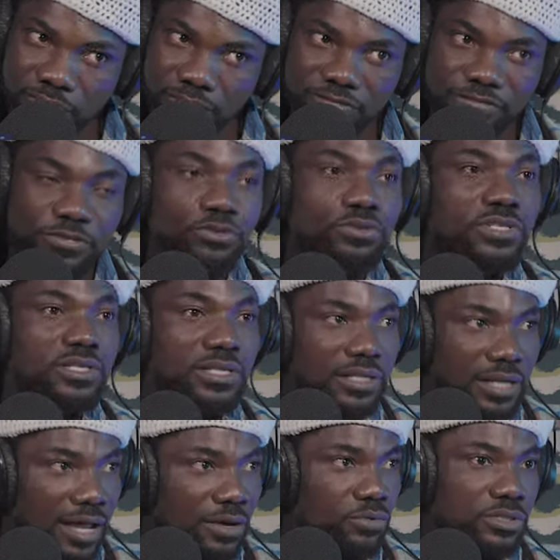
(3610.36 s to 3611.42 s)
fusing
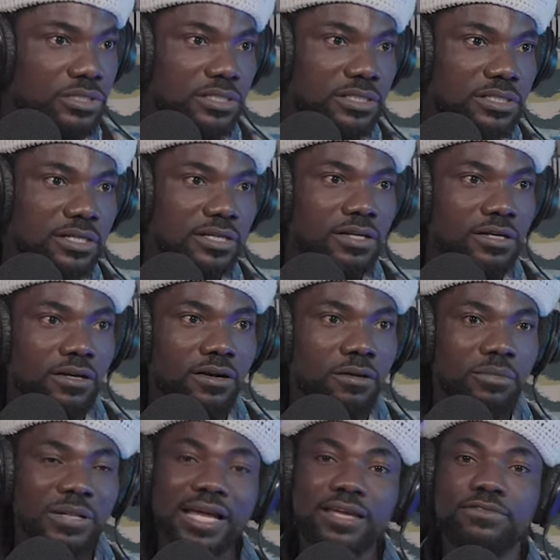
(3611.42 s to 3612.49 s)
languages,
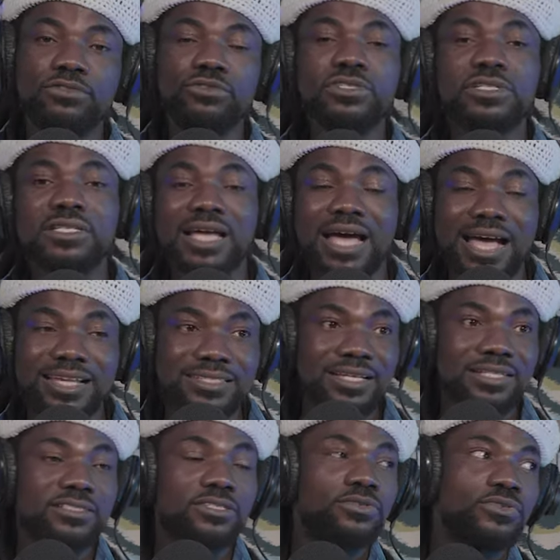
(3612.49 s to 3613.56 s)
like fusing
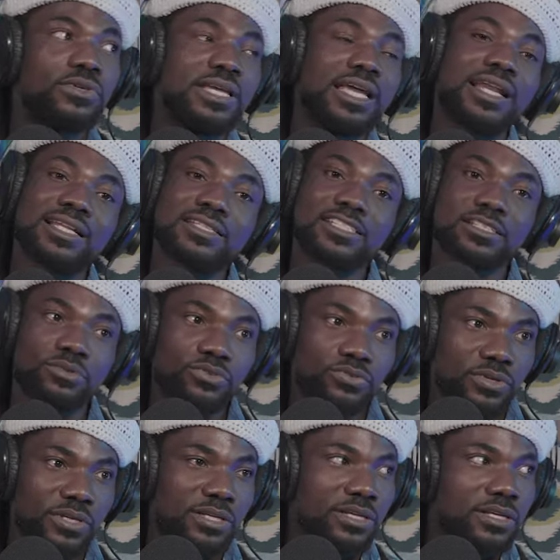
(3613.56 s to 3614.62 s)
Asante tree and Achim
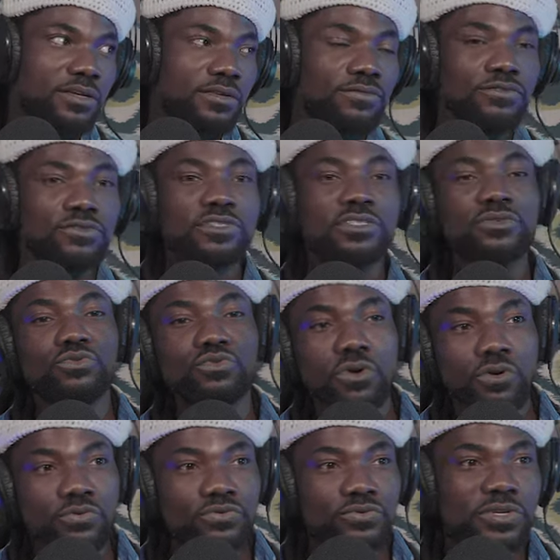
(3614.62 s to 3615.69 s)
tree, fusing
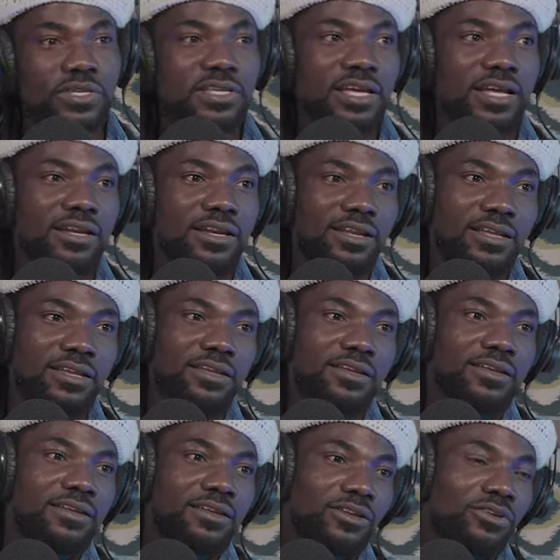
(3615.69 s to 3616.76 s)
Kuo tree and, you
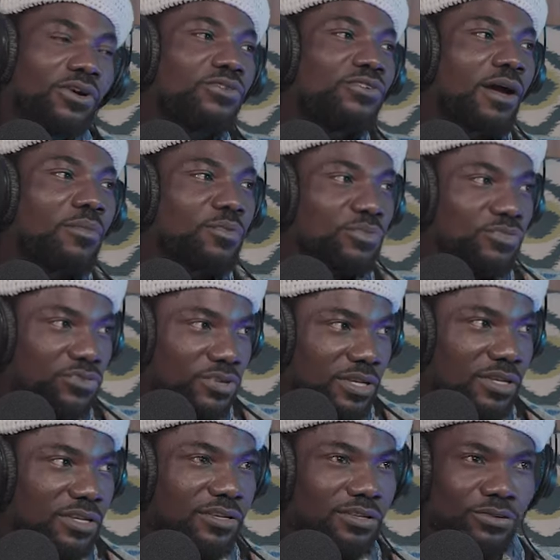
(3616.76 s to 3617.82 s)
know, Ekuapim
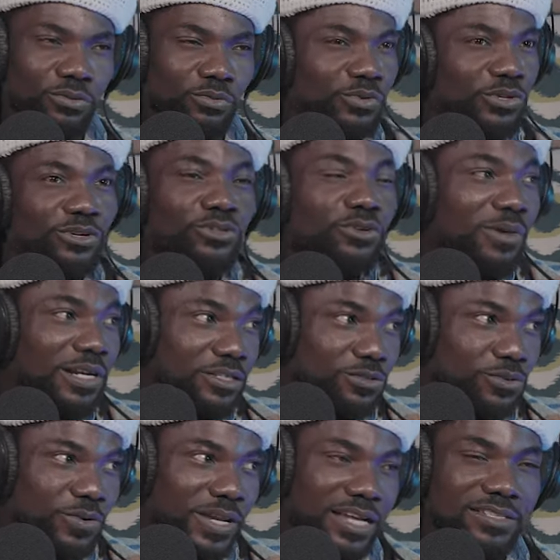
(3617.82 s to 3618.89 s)
tree. You know, we don't normally
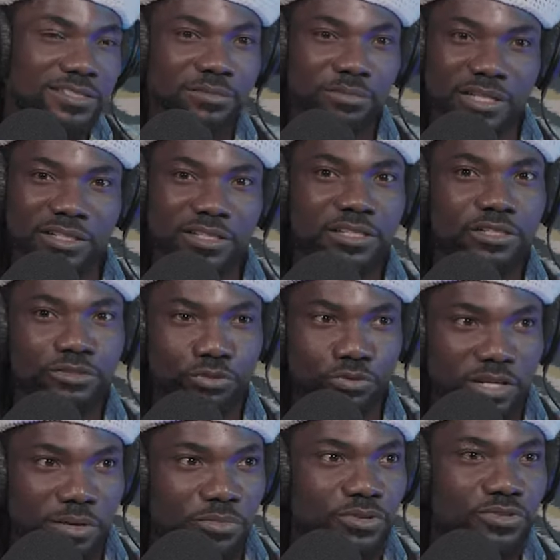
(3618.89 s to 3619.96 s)
do that. But through
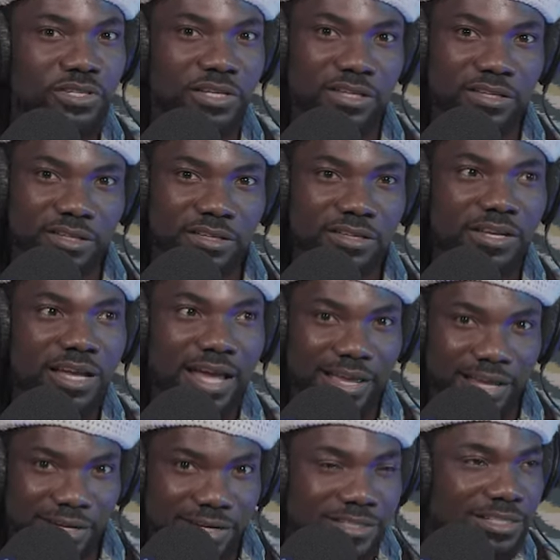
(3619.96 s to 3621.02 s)
the music, I
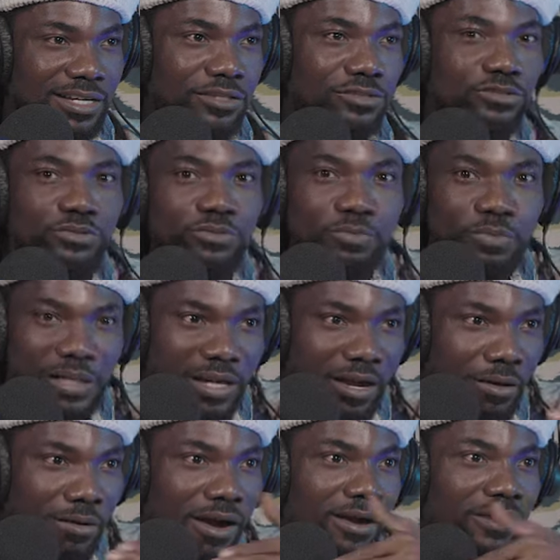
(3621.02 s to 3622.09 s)
get a chance to play
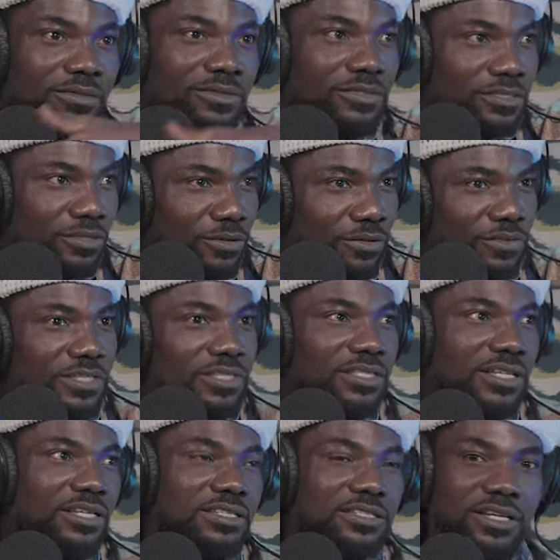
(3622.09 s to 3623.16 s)
around some of these
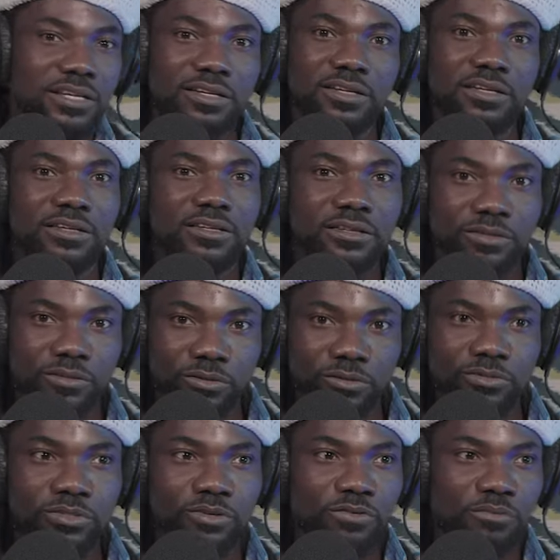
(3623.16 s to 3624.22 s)
things and, you know,
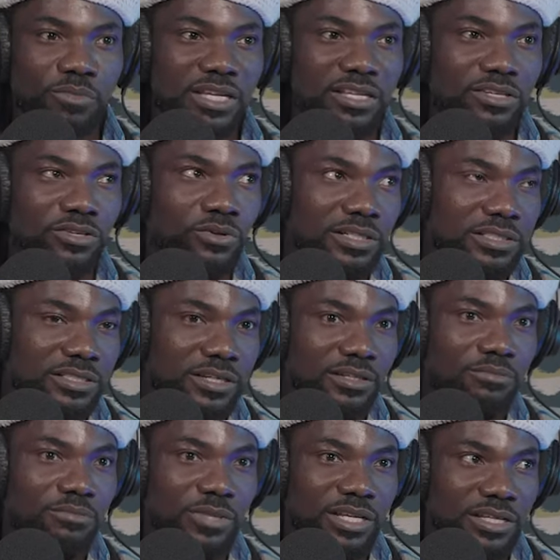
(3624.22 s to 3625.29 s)
sort of make new
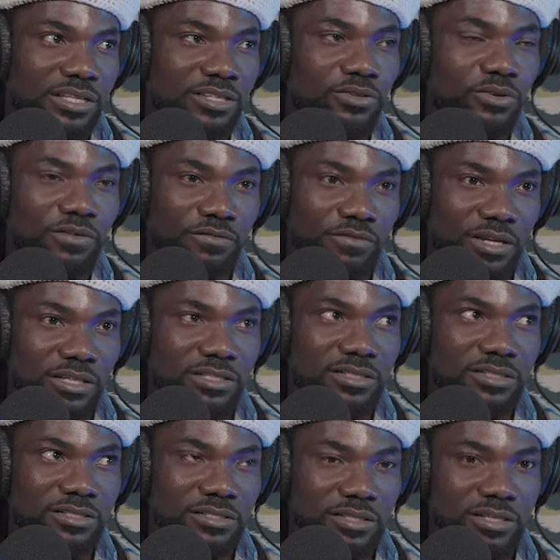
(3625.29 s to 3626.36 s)
inventions